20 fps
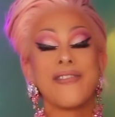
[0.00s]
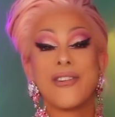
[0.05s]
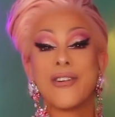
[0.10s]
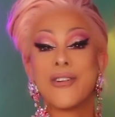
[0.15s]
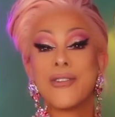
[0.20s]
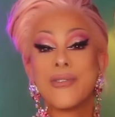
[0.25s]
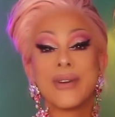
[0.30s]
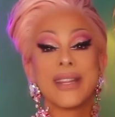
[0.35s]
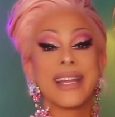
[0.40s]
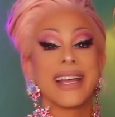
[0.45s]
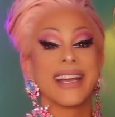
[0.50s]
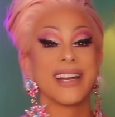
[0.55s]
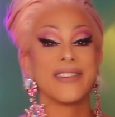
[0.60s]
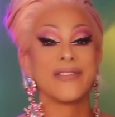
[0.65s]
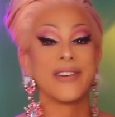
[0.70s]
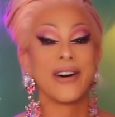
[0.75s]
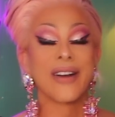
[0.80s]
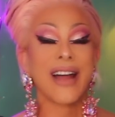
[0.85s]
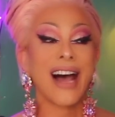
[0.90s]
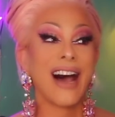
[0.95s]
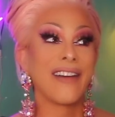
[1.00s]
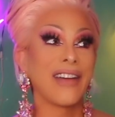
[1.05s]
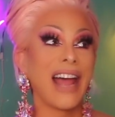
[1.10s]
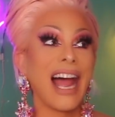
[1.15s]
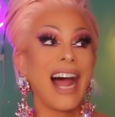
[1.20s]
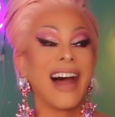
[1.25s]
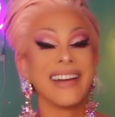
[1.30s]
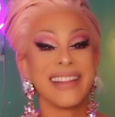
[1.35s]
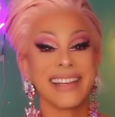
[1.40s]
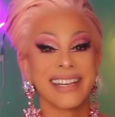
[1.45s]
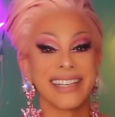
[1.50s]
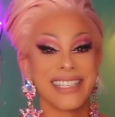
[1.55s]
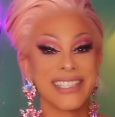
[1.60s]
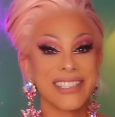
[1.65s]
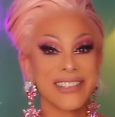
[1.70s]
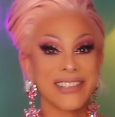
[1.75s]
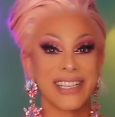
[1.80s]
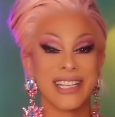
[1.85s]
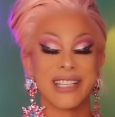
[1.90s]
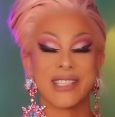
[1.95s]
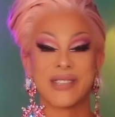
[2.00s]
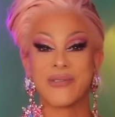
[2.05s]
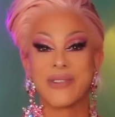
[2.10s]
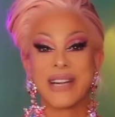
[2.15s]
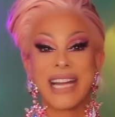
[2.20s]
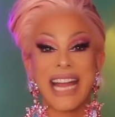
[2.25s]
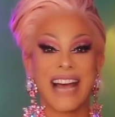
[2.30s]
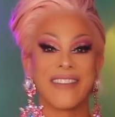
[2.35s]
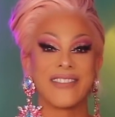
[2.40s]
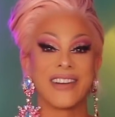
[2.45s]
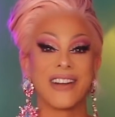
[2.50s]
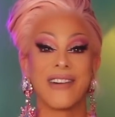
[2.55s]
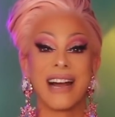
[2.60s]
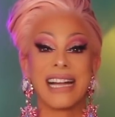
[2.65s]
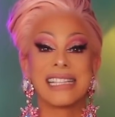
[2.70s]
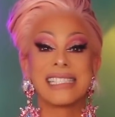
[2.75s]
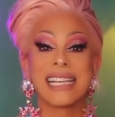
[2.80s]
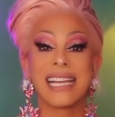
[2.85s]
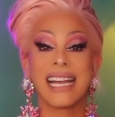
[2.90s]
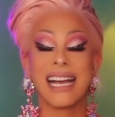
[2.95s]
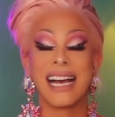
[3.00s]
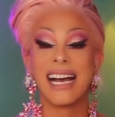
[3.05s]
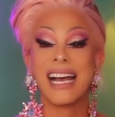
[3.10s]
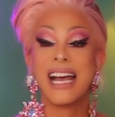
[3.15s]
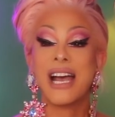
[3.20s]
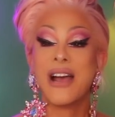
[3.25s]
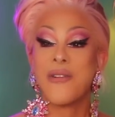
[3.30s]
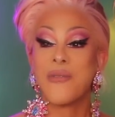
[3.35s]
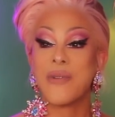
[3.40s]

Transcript: Who are they gonna vote off? How are they gonna do this? We have no idea.